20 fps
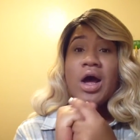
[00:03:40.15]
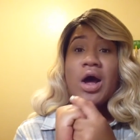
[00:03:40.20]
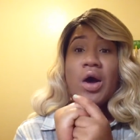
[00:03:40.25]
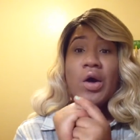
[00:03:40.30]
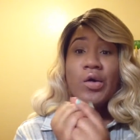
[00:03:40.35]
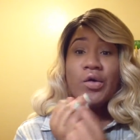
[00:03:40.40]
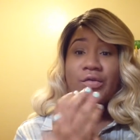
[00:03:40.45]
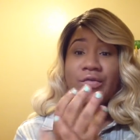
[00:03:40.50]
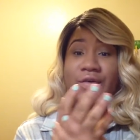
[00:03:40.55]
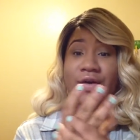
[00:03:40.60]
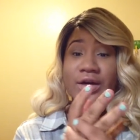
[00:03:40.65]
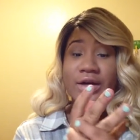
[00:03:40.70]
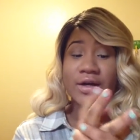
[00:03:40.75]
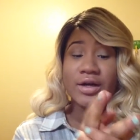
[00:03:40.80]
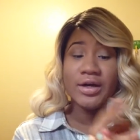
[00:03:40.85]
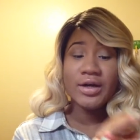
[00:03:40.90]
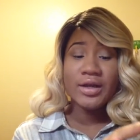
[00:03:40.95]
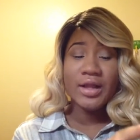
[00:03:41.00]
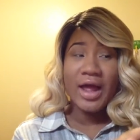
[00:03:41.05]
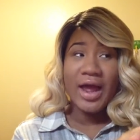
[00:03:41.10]

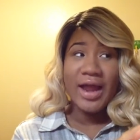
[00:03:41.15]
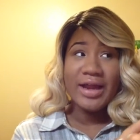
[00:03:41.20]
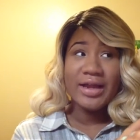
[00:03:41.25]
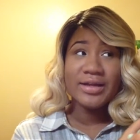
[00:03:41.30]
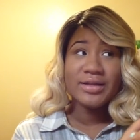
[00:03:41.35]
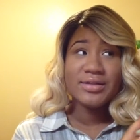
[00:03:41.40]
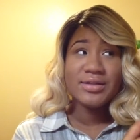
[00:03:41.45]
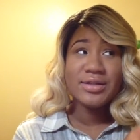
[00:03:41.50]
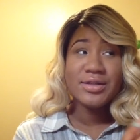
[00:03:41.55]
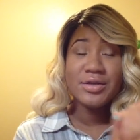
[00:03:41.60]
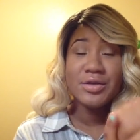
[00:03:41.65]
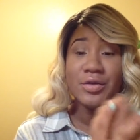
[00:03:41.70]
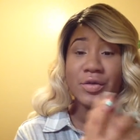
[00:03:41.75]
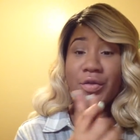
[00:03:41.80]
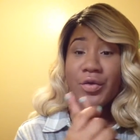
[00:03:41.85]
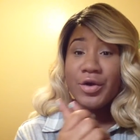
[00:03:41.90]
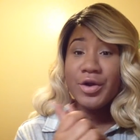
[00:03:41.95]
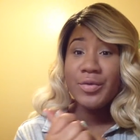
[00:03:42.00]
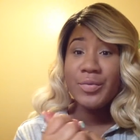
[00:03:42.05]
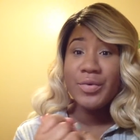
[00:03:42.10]
over like two,
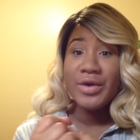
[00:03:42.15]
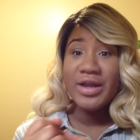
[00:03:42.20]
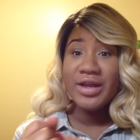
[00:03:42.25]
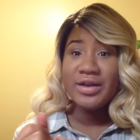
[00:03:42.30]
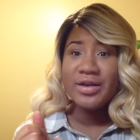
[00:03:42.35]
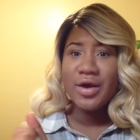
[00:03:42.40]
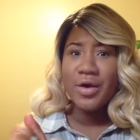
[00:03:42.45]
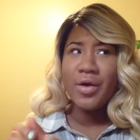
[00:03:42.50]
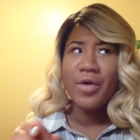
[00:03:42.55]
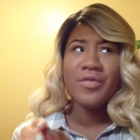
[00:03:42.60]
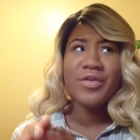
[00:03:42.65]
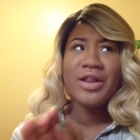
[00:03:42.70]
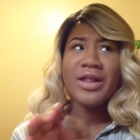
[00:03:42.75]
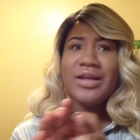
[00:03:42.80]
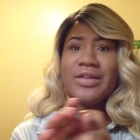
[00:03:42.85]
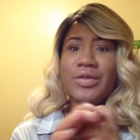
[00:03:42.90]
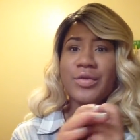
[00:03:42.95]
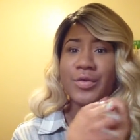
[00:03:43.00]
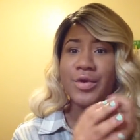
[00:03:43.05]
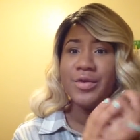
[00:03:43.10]
three weeks, no, over
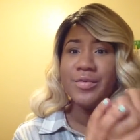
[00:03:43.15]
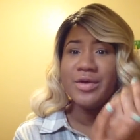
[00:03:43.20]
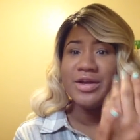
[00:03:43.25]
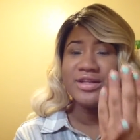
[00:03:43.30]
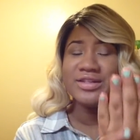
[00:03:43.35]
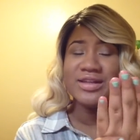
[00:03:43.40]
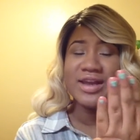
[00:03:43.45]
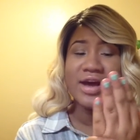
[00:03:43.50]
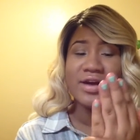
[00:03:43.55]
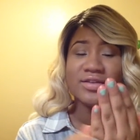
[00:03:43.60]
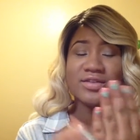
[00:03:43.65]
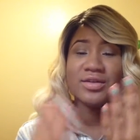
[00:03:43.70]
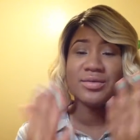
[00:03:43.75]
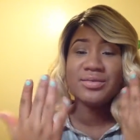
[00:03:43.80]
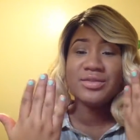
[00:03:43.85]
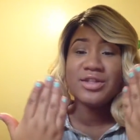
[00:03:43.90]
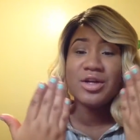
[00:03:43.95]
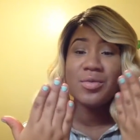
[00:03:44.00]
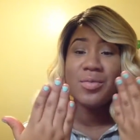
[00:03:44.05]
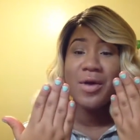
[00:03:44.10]
like three weeks now, so
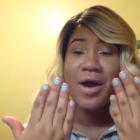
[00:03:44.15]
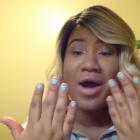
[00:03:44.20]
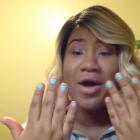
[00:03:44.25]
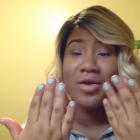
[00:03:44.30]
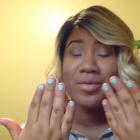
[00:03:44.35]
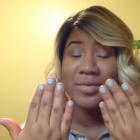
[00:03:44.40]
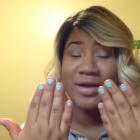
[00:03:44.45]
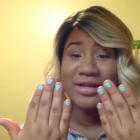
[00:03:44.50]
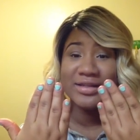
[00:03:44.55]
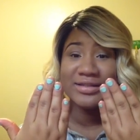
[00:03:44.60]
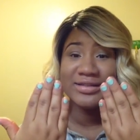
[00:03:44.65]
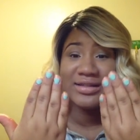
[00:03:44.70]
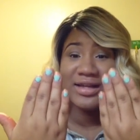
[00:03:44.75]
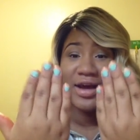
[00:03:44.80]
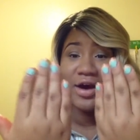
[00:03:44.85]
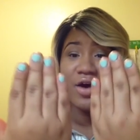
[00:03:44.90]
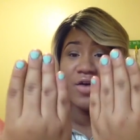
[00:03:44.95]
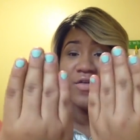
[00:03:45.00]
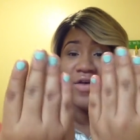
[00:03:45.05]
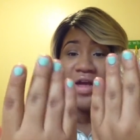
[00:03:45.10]
I'm so proud of
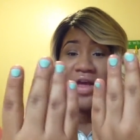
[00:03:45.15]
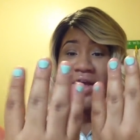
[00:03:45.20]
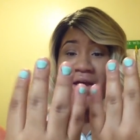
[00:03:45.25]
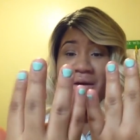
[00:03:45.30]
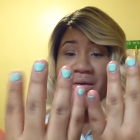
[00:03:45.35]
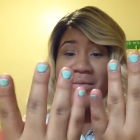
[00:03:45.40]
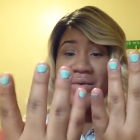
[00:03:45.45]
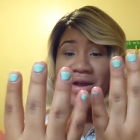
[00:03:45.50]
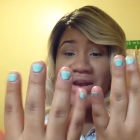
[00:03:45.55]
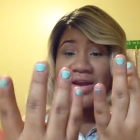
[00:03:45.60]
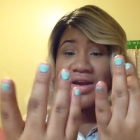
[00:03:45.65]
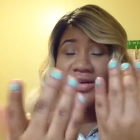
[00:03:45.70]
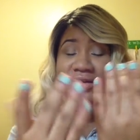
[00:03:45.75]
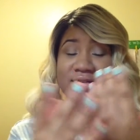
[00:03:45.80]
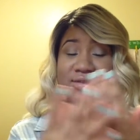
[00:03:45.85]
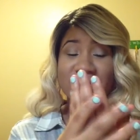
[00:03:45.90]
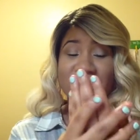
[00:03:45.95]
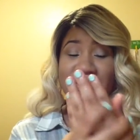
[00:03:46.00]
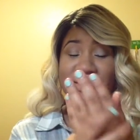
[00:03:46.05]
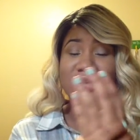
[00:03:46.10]
myself. My
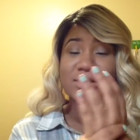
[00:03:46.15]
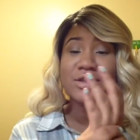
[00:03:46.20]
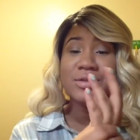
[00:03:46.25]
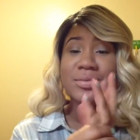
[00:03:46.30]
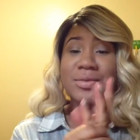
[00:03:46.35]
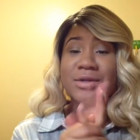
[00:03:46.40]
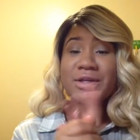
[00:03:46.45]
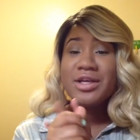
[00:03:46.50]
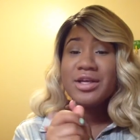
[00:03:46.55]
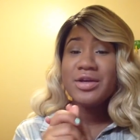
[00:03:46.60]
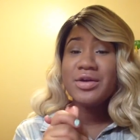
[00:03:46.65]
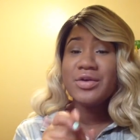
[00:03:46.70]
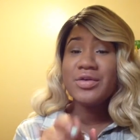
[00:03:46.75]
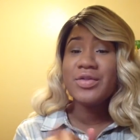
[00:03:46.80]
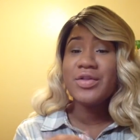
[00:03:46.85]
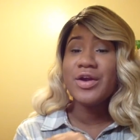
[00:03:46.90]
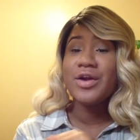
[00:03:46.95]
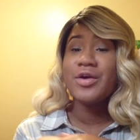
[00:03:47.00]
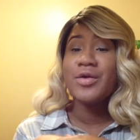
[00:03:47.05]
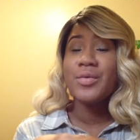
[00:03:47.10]
nails look super
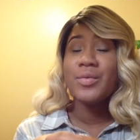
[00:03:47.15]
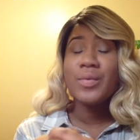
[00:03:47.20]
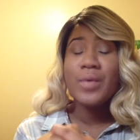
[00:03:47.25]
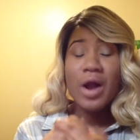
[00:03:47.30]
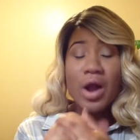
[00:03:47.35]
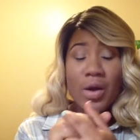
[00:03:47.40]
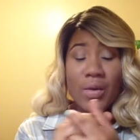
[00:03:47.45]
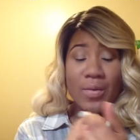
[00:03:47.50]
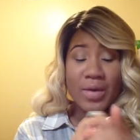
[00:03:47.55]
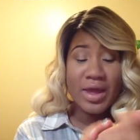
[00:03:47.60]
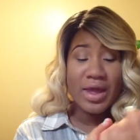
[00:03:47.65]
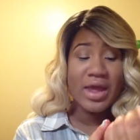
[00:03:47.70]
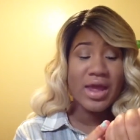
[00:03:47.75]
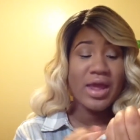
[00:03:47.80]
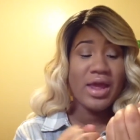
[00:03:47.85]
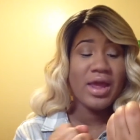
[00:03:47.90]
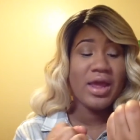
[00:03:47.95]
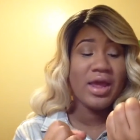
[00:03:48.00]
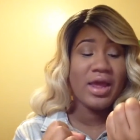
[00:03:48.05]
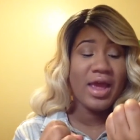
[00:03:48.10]
cute, they're
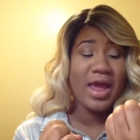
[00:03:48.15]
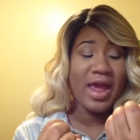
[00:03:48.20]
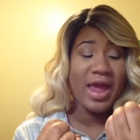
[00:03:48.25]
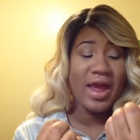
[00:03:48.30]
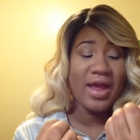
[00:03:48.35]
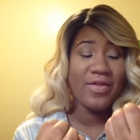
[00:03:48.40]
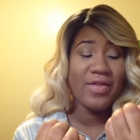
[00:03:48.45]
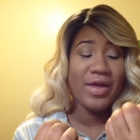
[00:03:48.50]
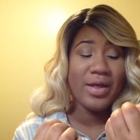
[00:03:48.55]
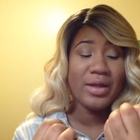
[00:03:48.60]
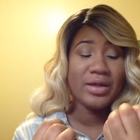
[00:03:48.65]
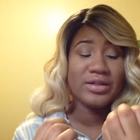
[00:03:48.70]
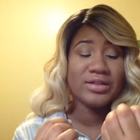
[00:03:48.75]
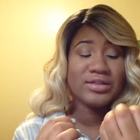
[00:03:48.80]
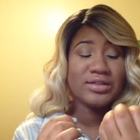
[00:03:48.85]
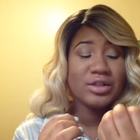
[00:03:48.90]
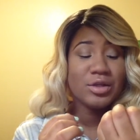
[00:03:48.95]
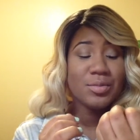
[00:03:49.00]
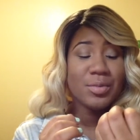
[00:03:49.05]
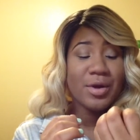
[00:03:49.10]
growing, and they look
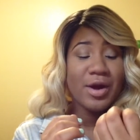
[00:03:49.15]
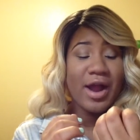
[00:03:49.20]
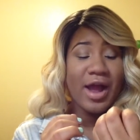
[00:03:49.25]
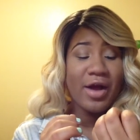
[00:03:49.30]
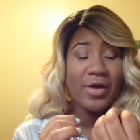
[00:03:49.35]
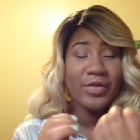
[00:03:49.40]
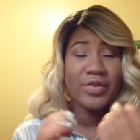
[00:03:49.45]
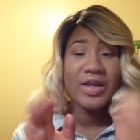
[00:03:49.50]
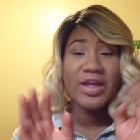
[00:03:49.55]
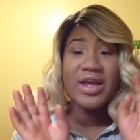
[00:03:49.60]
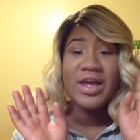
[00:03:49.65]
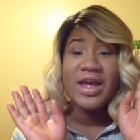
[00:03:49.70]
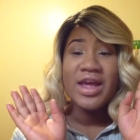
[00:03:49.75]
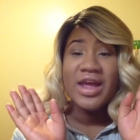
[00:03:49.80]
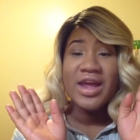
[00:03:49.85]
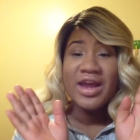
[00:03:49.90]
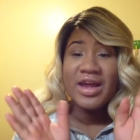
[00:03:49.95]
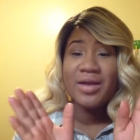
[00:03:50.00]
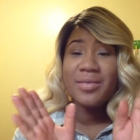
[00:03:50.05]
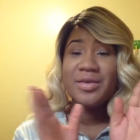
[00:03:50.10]
super healthy,
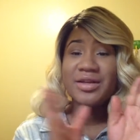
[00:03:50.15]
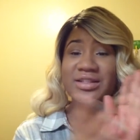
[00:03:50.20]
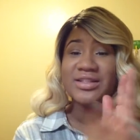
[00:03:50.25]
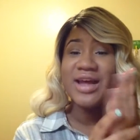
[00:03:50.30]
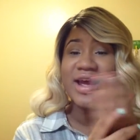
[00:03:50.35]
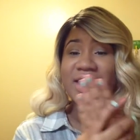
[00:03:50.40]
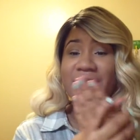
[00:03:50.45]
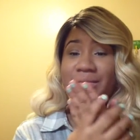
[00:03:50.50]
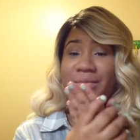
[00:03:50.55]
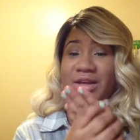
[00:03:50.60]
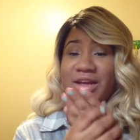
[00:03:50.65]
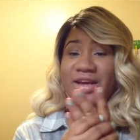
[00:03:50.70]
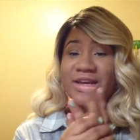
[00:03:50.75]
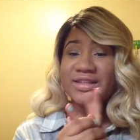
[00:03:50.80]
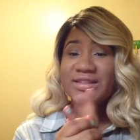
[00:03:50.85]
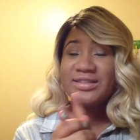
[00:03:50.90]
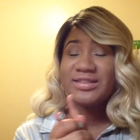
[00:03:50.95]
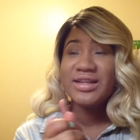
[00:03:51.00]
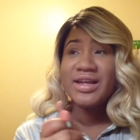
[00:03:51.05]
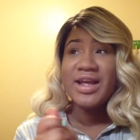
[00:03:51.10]
and I'm excited
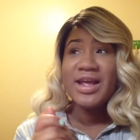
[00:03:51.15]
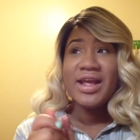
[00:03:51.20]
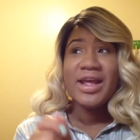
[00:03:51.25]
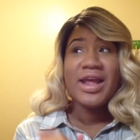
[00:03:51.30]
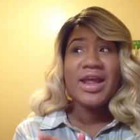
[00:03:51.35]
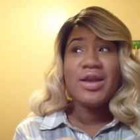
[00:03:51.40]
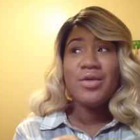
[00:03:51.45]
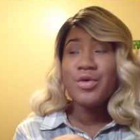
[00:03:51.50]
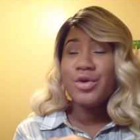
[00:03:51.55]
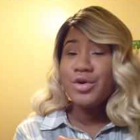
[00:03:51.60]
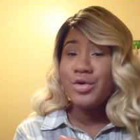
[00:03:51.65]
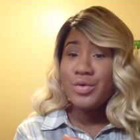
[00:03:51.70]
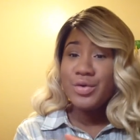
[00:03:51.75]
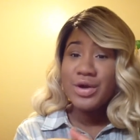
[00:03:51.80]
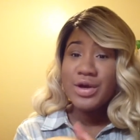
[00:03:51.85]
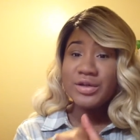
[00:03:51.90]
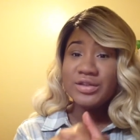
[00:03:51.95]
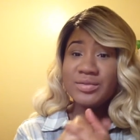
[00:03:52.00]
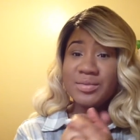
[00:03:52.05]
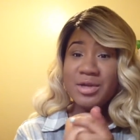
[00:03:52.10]
because anyone who
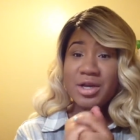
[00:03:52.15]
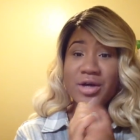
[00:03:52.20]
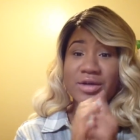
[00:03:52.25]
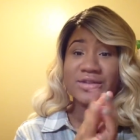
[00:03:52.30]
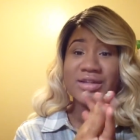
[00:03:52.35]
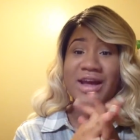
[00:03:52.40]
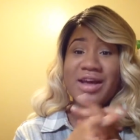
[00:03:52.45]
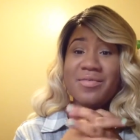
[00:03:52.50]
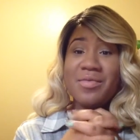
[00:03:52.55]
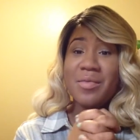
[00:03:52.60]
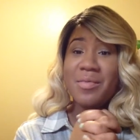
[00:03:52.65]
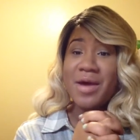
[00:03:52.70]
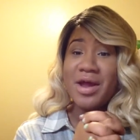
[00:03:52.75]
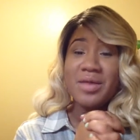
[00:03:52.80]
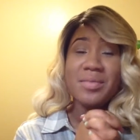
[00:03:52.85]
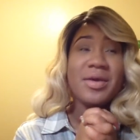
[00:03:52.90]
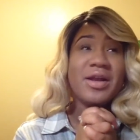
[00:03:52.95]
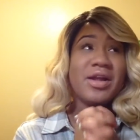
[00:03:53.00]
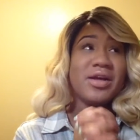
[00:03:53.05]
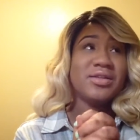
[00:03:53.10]
knows me knows I've been
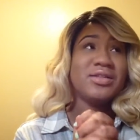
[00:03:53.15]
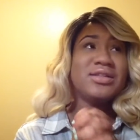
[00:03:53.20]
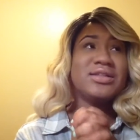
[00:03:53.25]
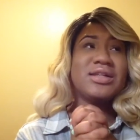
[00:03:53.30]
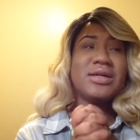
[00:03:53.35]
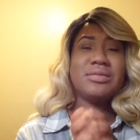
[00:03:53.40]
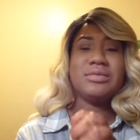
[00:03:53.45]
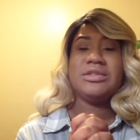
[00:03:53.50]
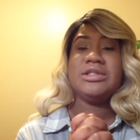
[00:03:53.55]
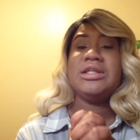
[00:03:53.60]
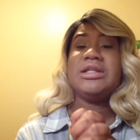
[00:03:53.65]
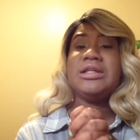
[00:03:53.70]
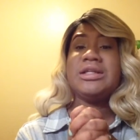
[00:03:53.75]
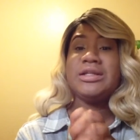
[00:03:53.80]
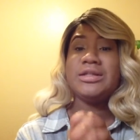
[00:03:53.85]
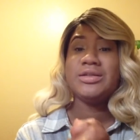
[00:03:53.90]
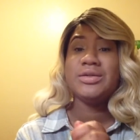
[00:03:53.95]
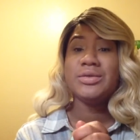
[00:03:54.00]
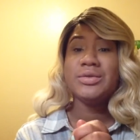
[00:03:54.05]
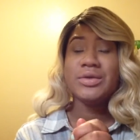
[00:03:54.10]
biting my nails since I was a
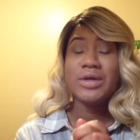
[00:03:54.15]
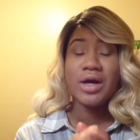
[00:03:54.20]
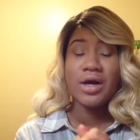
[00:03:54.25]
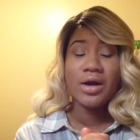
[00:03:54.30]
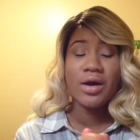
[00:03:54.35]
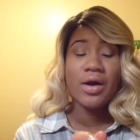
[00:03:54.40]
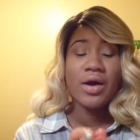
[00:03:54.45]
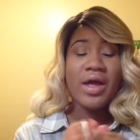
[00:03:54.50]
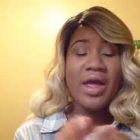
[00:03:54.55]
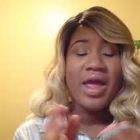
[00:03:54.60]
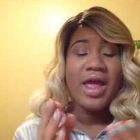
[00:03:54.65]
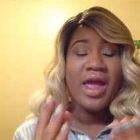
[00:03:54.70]
little girl,